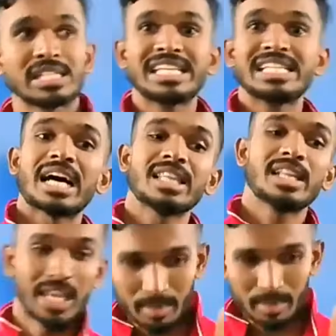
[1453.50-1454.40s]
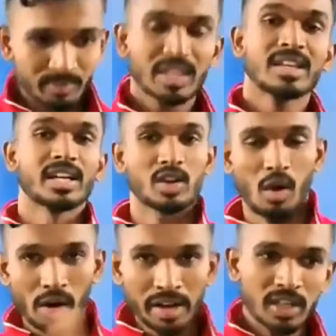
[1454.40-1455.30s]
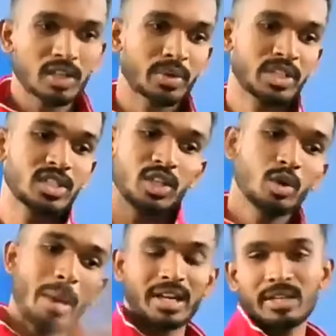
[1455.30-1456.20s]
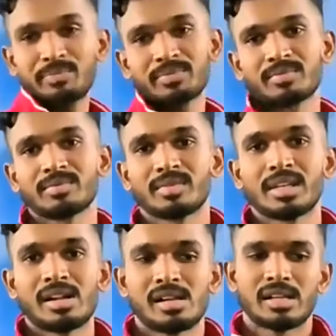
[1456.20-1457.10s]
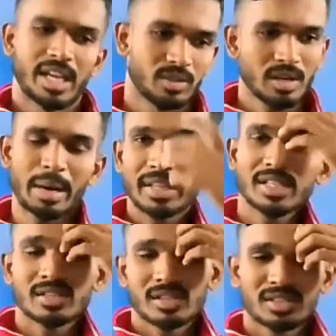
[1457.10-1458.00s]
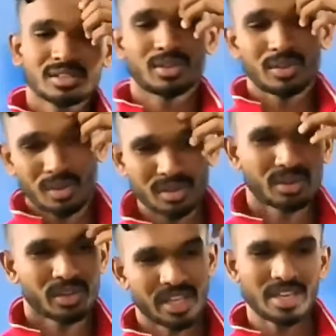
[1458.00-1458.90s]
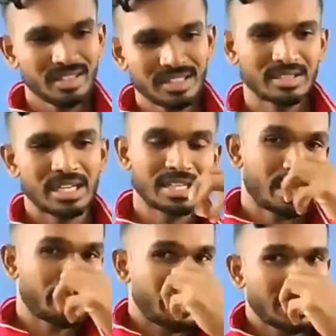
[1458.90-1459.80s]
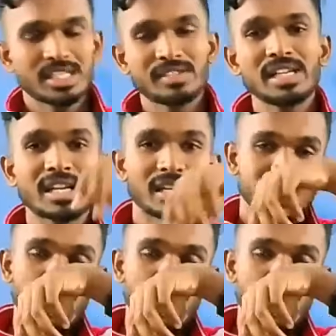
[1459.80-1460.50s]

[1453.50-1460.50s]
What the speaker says: are the according to the question, you bet. I thought a mother is all no, okay, this is what has happened. She will release.